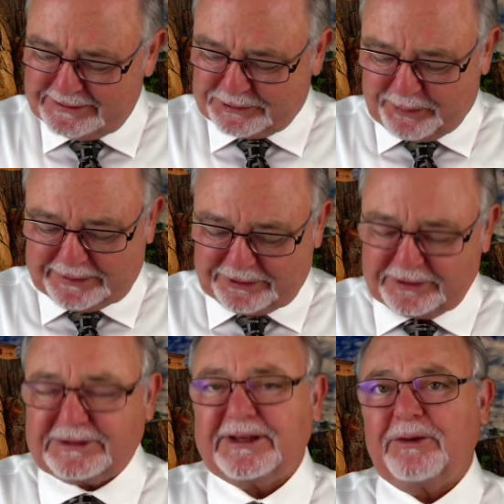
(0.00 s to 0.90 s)
Surrender
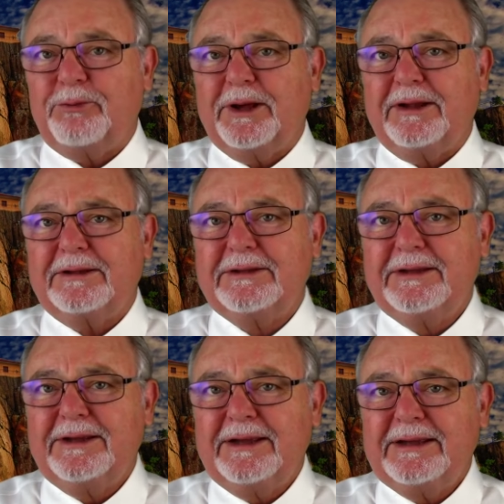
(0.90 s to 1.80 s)
your self-will.
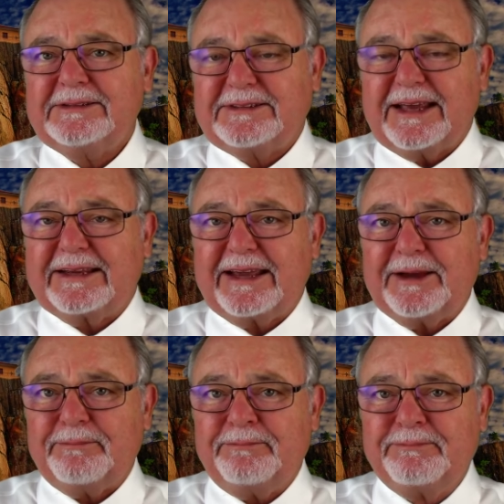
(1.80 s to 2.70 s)
Seek
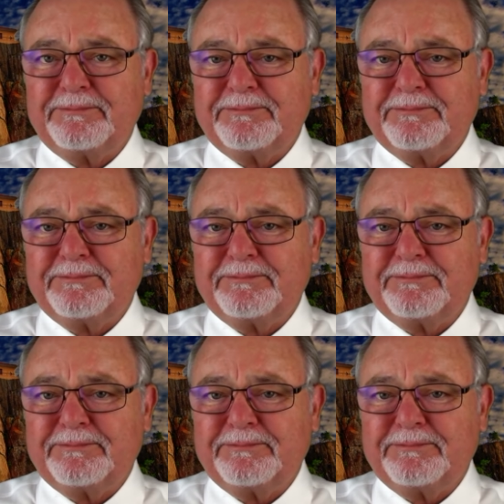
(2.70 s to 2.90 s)
him.